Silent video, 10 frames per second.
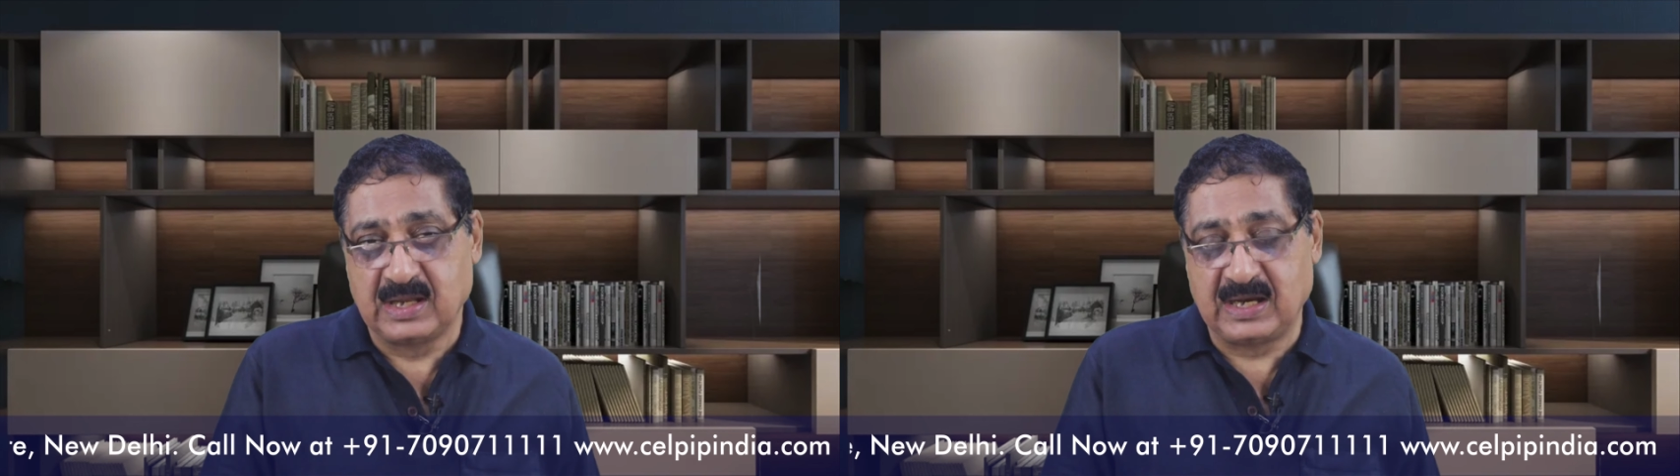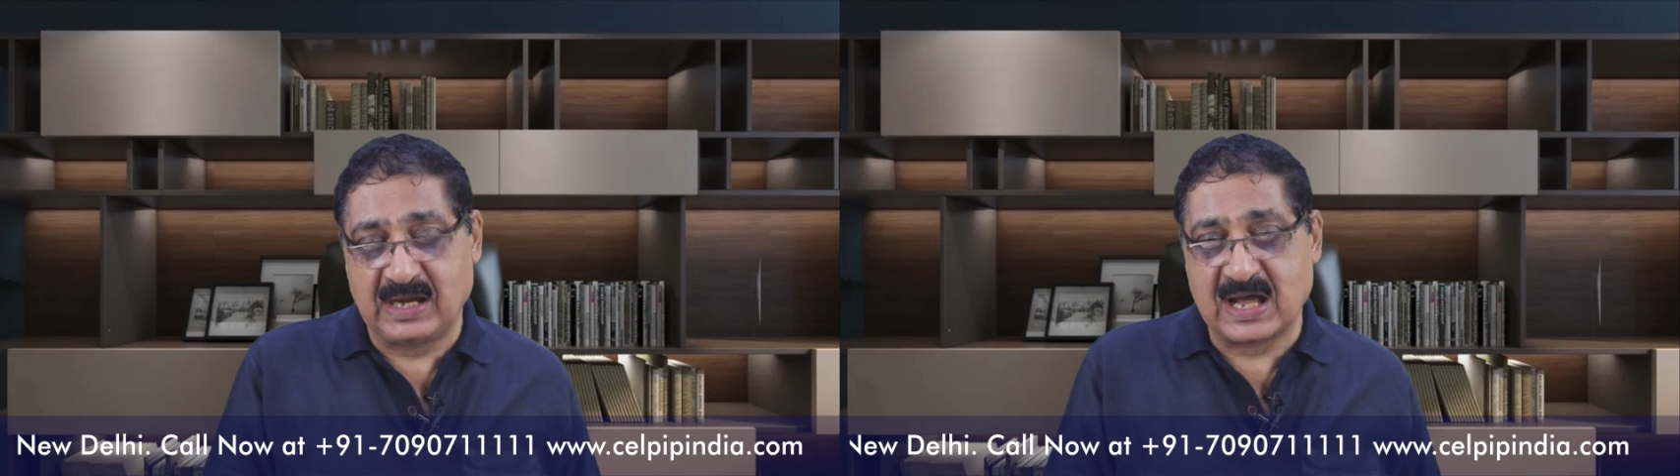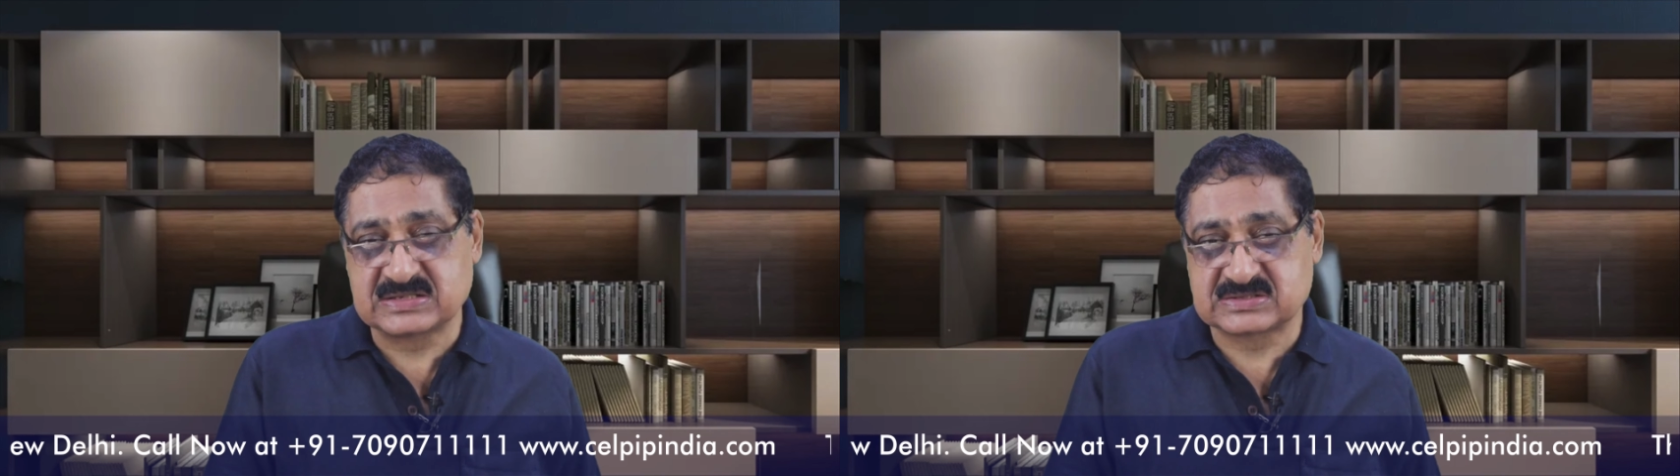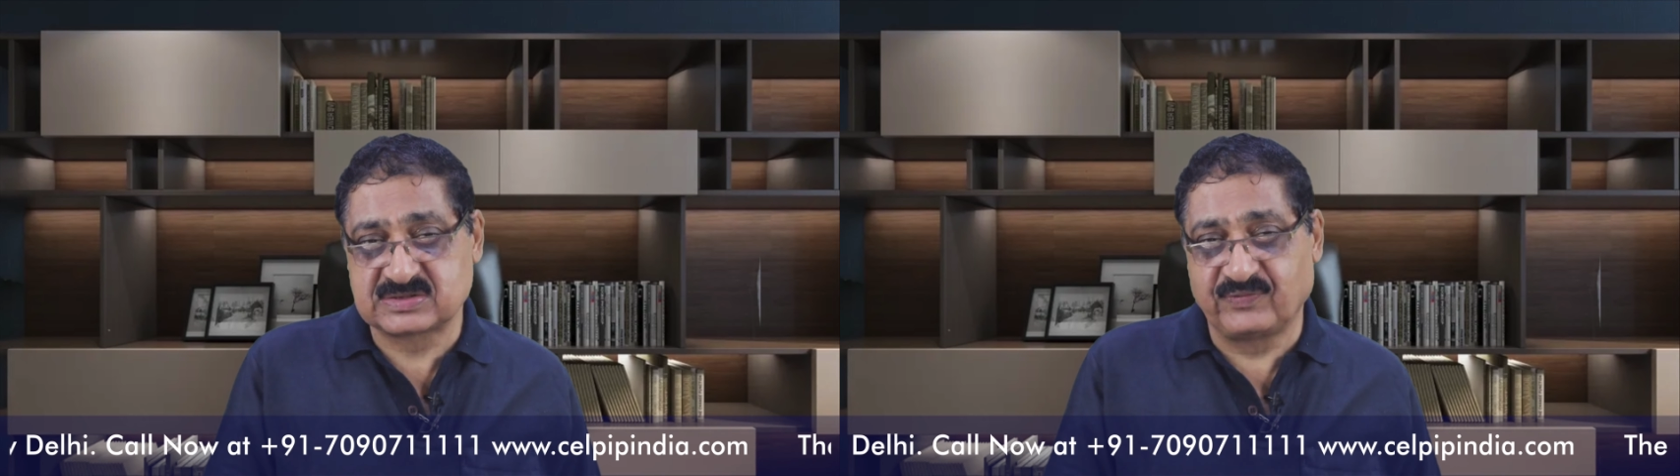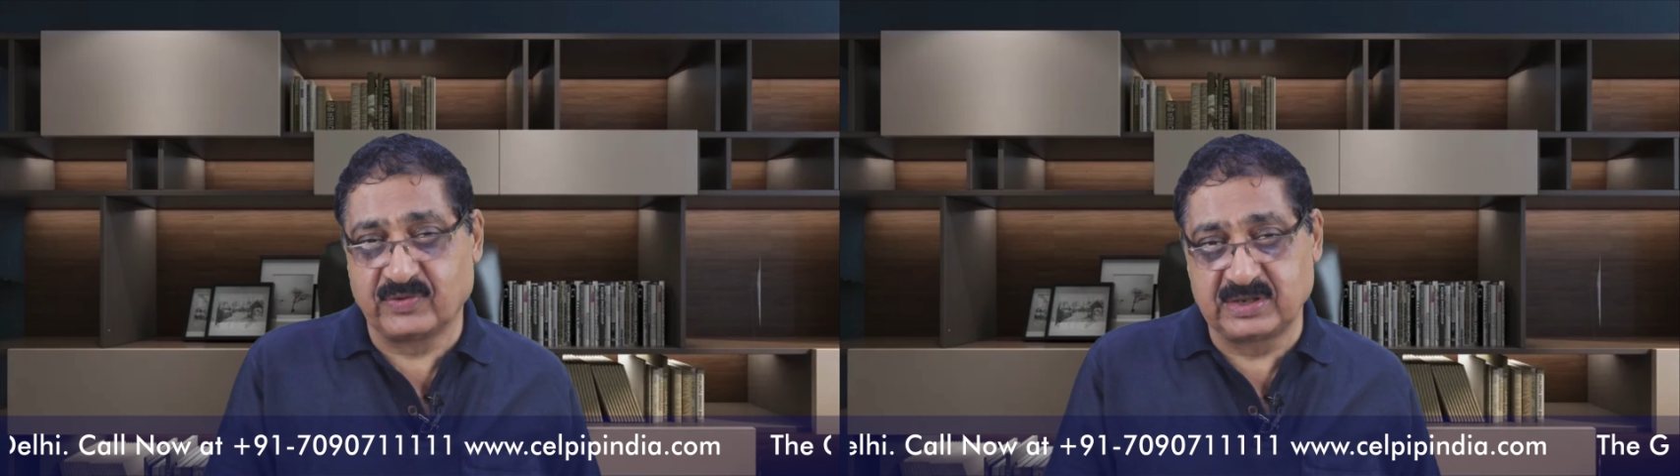And last
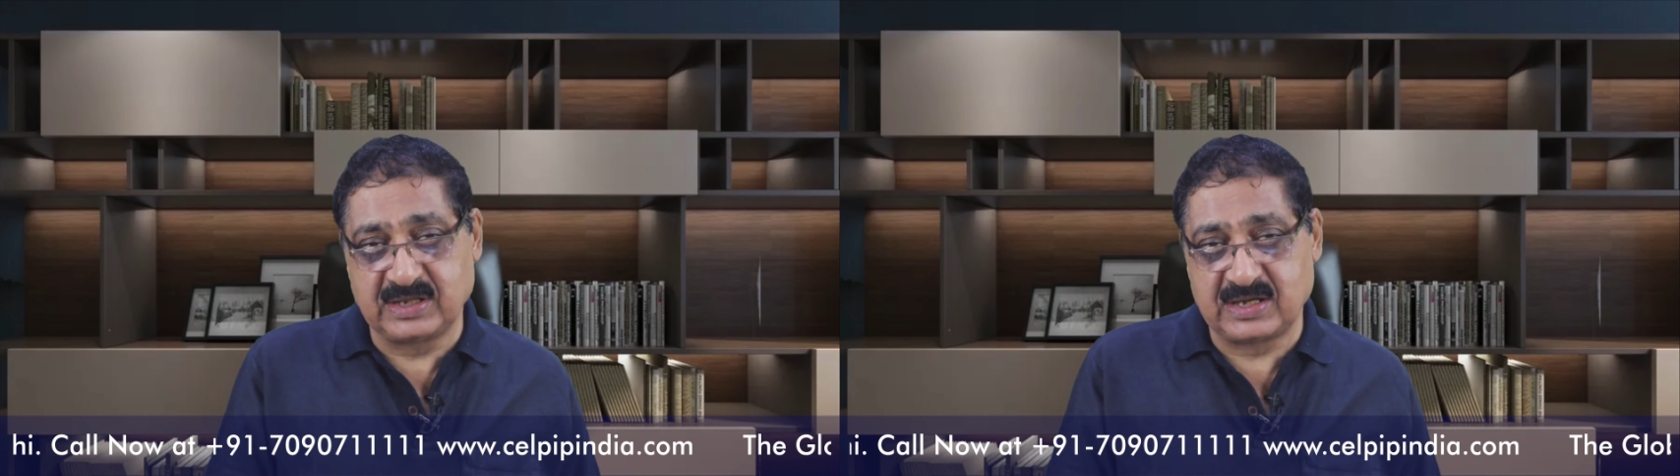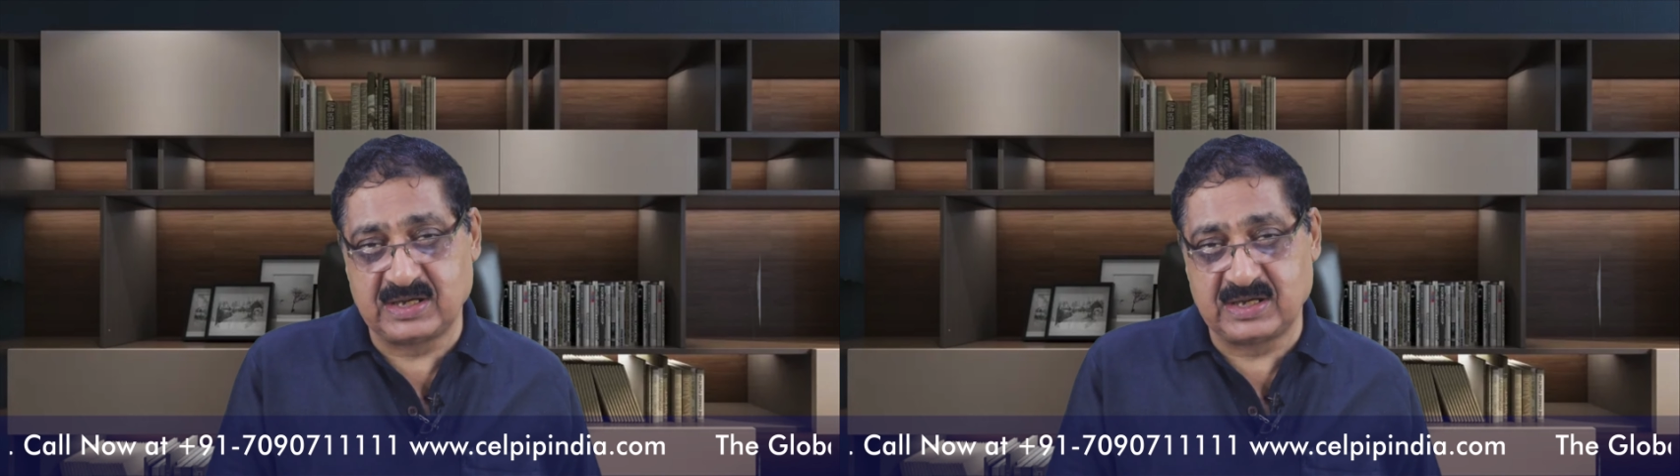4 years,